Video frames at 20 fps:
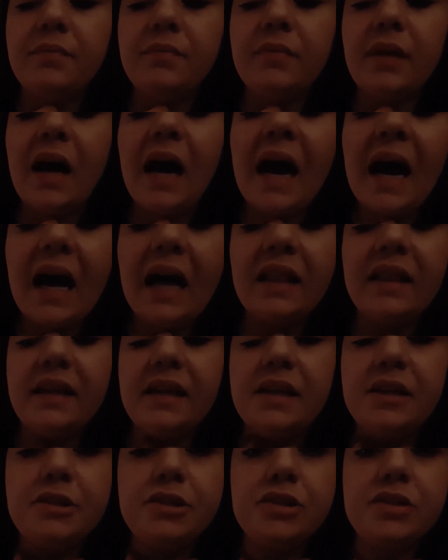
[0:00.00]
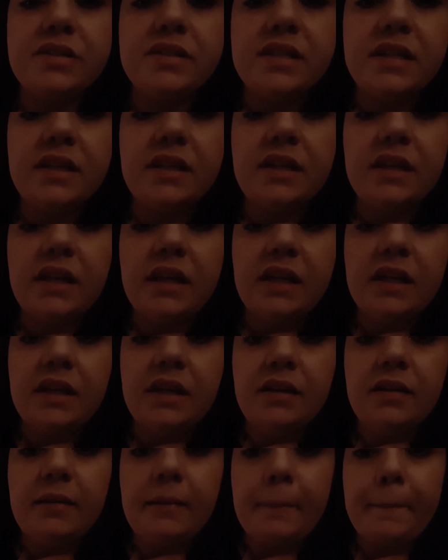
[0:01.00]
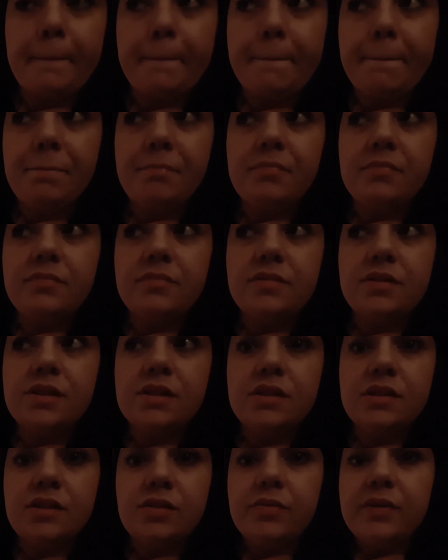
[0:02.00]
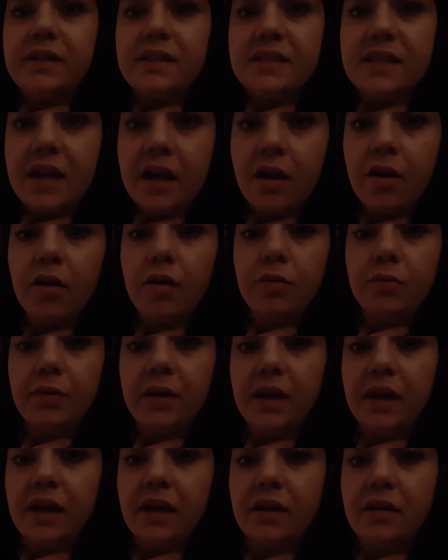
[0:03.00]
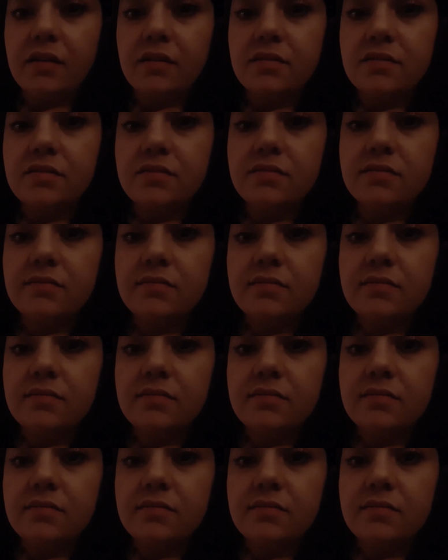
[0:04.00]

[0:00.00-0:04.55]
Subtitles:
highly interested in doing tarot readings.